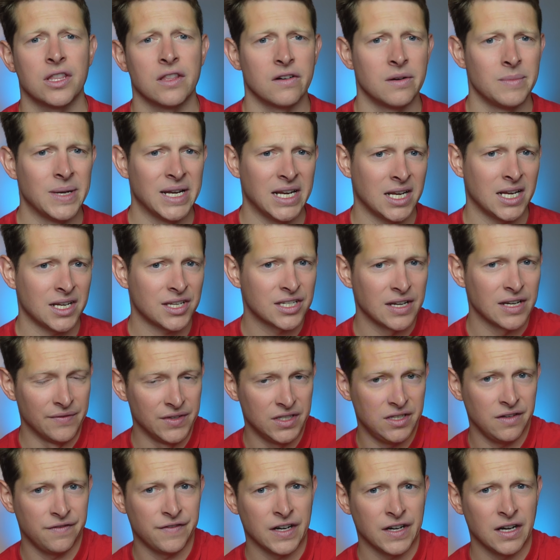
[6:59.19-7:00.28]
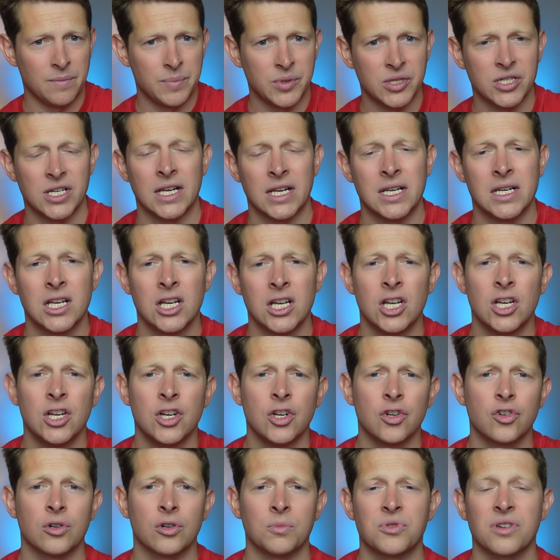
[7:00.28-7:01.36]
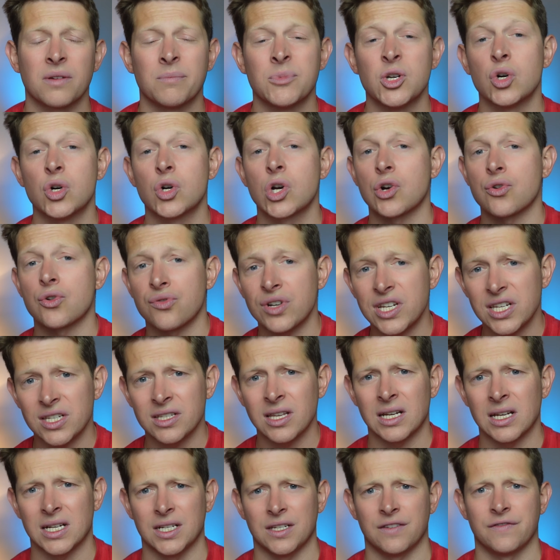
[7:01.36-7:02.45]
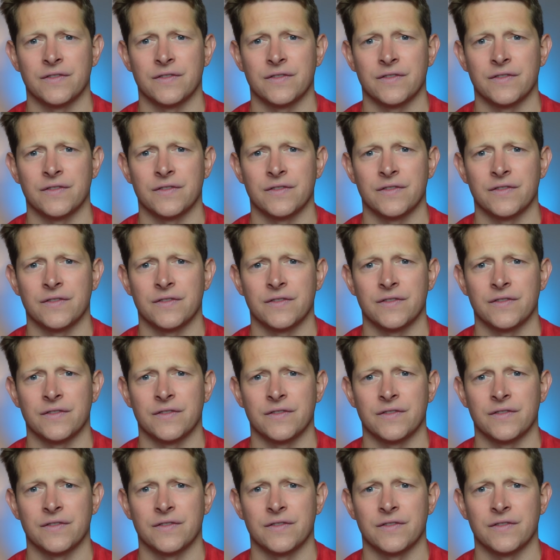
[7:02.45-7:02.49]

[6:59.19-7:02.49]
remaining 75% comes from your crystallised